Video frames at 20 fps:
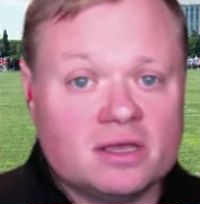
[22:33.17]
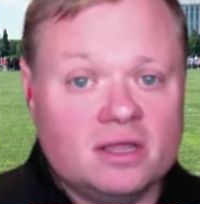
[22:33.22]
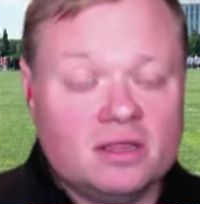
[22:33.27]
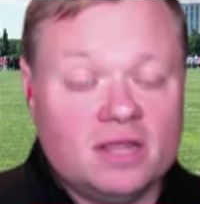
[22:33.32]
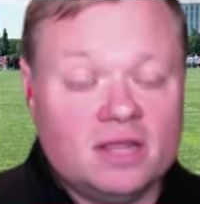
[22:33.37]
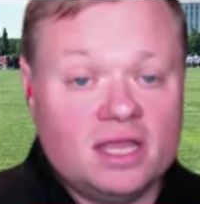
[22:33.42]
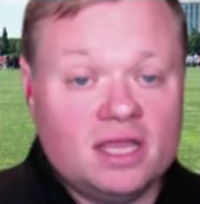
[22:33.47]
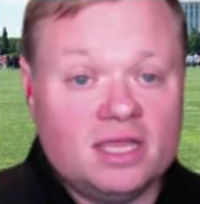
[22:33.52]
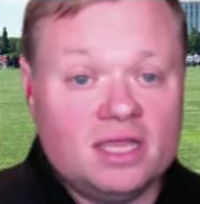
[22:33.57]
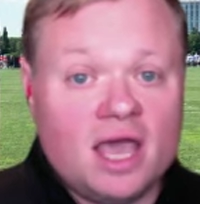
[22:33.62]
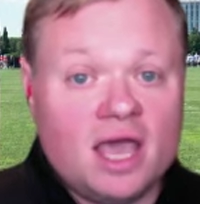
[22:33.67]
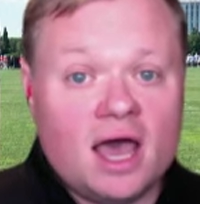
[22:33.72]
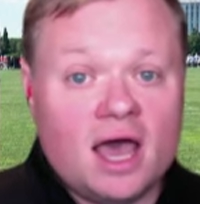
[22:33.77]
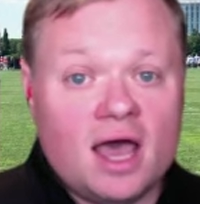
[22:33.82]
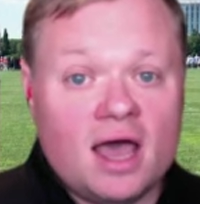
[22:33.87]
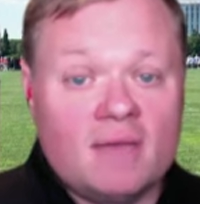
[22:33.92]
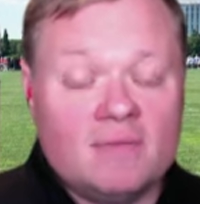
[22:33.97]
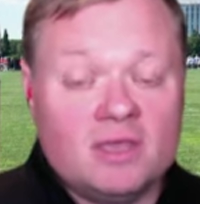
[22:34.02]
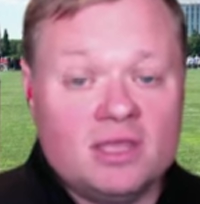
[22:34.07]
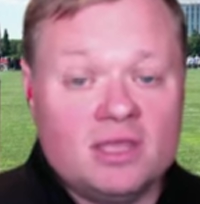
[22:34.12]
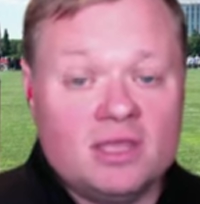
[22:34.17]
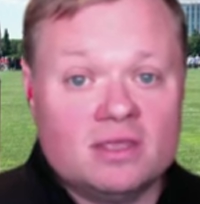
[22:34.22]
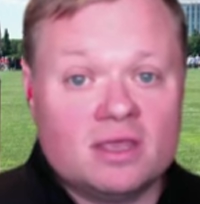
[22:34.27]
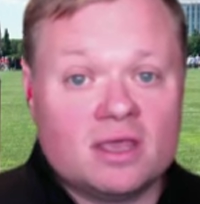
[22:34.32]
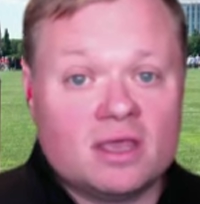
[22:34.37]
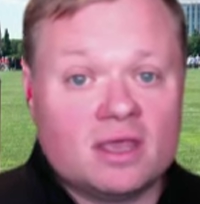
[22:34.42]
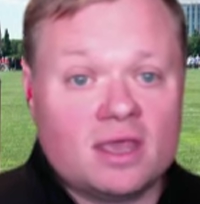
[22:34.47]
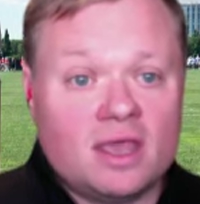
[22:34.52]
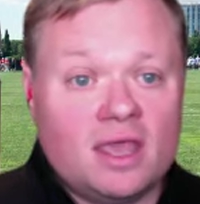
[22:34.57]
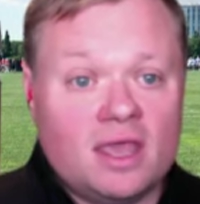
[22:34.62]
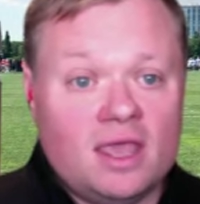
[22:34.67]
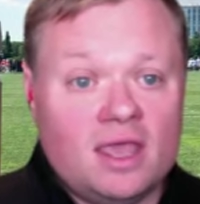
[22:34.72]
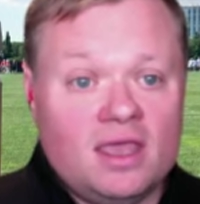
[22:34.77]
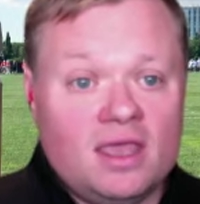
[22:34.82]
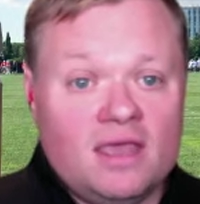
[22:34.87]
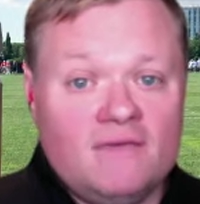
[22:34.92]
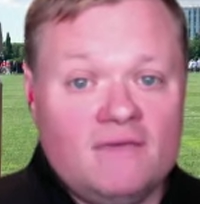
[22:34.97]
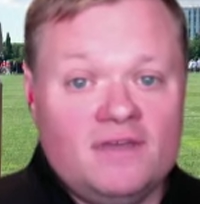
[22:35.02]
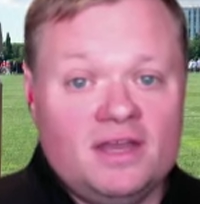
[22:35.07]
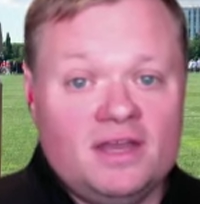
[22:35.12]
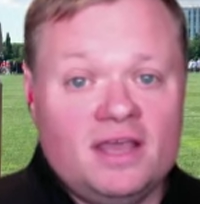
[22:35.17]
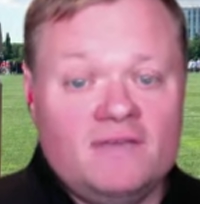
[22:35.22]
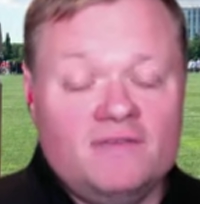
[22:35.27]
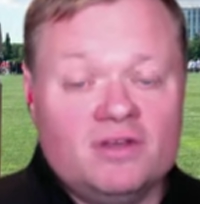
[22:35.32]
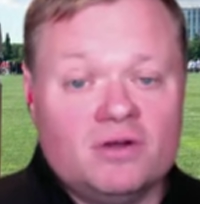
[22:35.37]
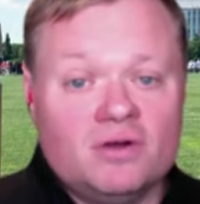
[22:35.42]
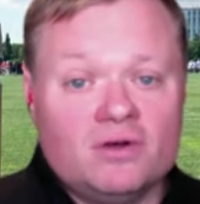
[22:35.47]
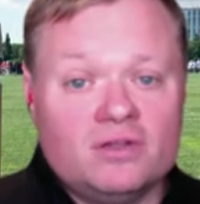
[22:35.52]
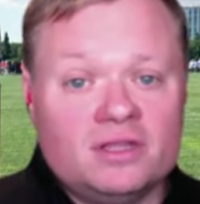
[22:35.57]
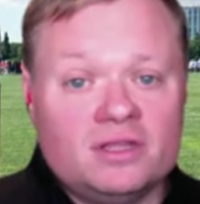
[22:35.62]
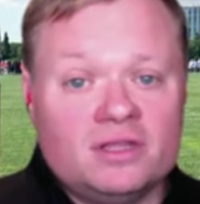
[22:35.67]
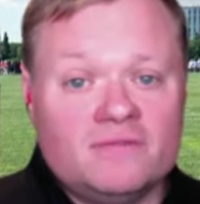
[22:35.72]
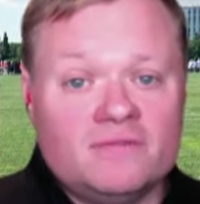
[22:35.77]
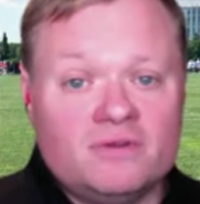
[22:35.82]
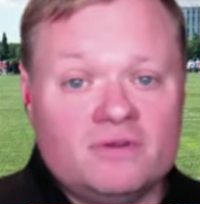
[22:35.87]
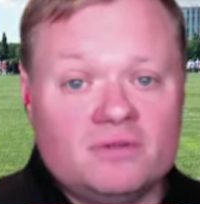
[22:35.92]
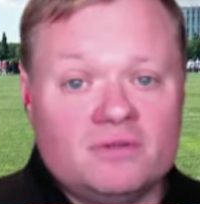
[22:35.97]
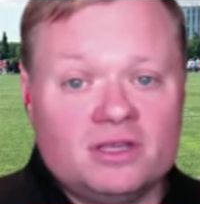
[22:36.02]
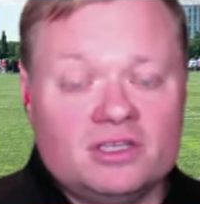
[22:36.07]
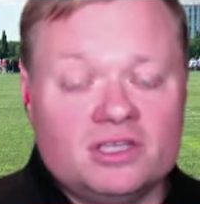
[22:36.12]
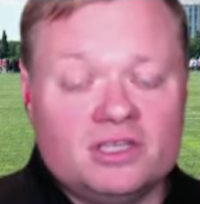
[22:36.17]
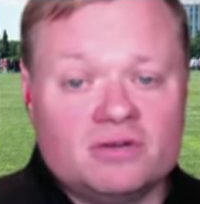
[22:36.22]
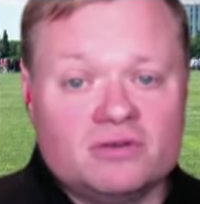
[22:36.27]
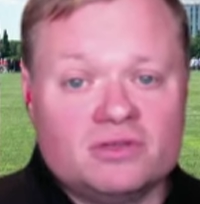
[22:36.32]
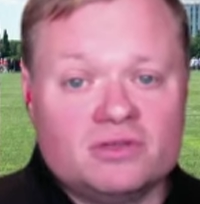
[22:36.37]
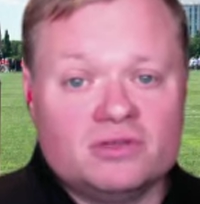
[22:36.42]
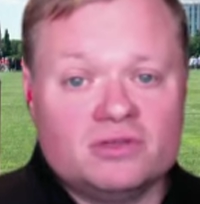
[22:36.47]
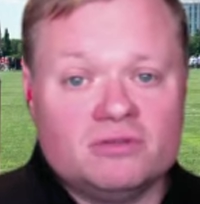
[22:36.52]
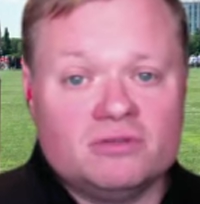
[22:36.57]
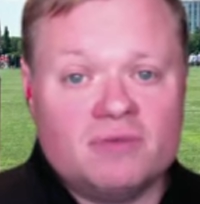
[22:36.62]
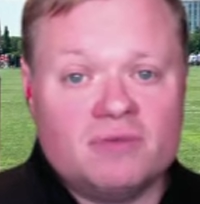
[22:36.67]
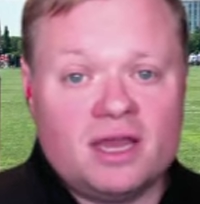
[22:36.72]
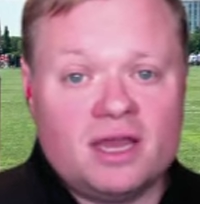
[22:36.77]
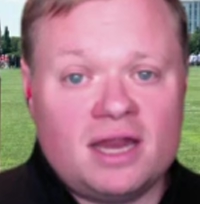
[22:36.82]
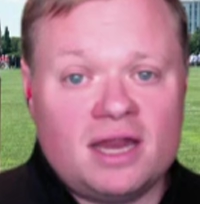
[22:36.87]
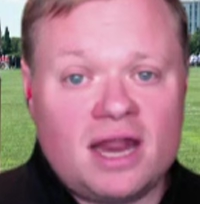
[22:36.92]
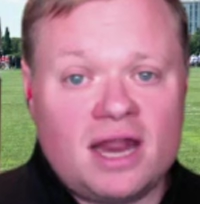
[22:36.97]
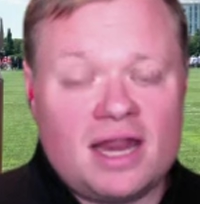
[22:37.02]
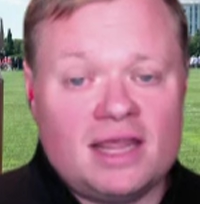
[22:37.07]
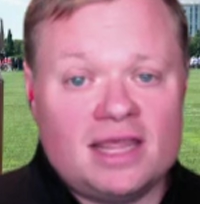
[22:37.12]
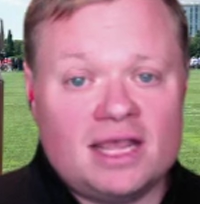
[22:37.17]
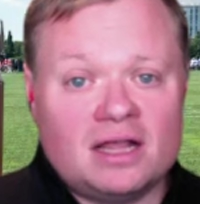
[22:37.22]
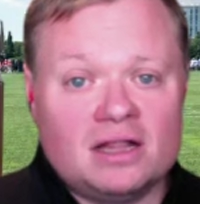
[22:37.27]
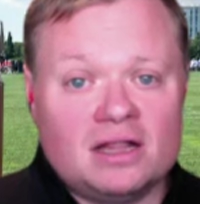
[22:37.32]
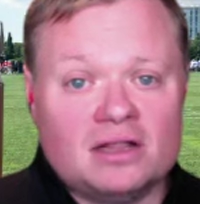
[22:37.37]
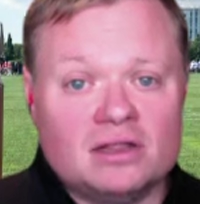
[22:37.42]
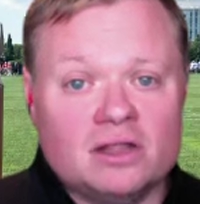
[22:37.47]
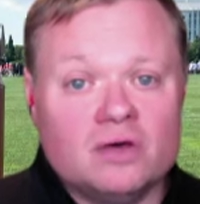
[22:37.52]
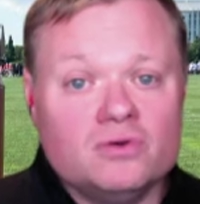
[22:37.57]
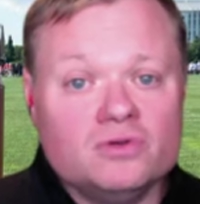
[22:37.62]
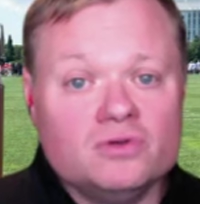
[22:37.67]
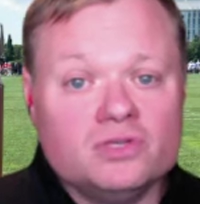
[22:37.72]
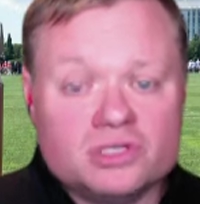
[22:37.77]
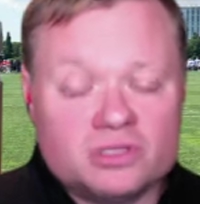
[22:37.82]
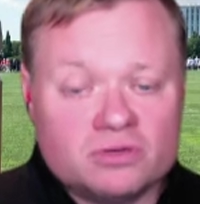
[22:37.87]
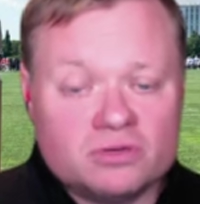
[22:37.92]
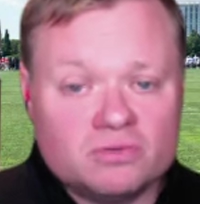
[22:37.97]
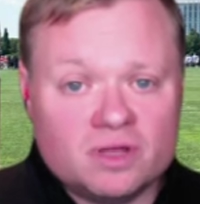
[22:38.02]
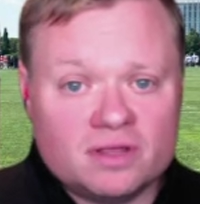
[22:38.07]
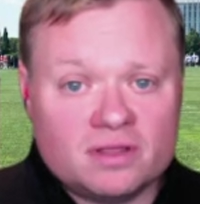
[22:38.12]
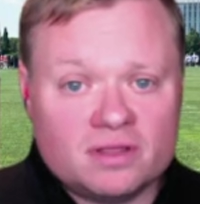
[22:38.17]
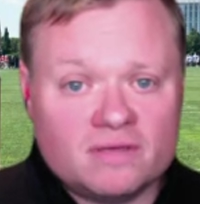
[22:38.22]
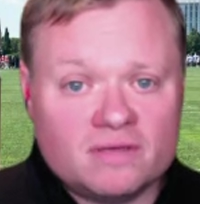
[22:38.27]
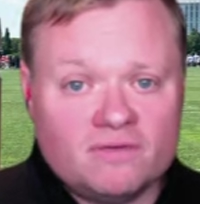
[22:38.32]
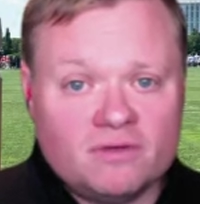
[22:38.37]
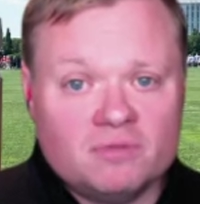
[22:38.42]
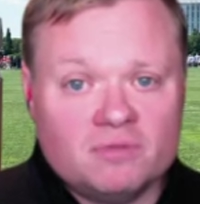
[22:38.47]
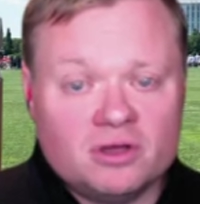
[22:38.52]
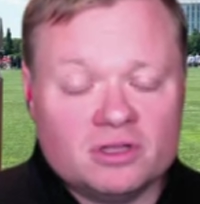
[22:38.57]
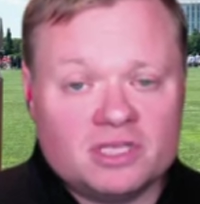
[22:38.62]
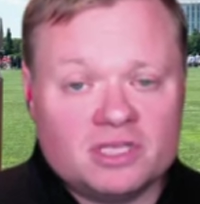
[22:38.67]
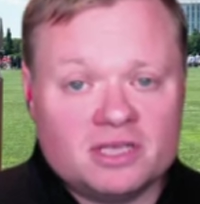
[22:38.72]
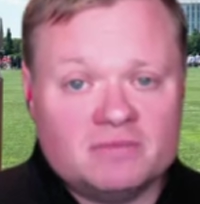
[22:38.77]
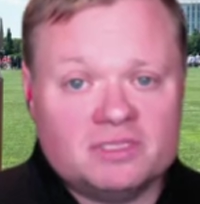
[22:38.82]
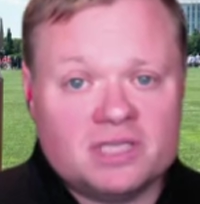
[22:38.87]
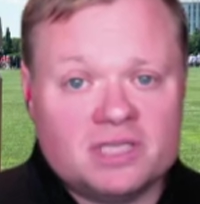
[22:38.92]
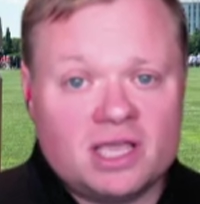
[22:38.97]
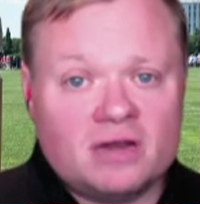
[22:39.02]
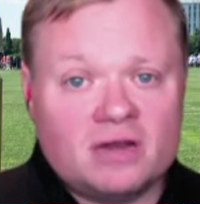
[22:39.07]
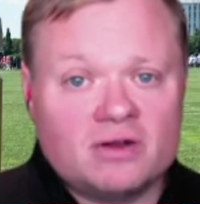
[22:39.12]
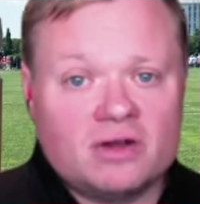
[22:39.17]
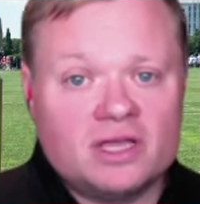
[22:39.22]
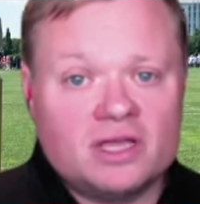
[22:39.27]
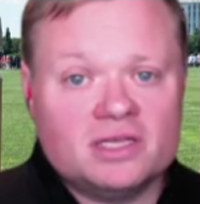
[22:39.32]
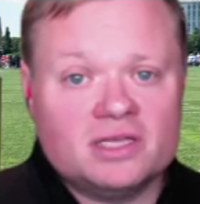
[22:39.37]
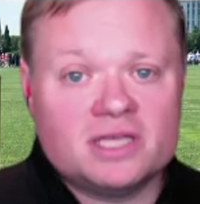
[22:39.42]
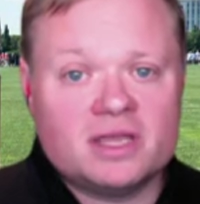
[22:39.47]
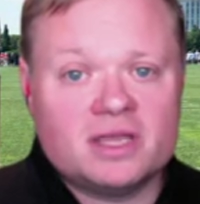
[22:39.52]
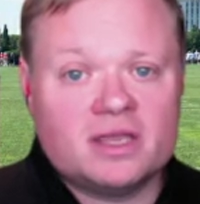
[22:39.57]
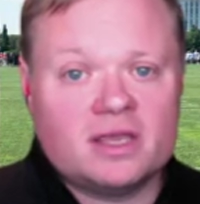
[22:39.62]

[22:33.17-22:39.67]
then yeah, I mean, if you're holding the general student body to anything close to what the football team standard is,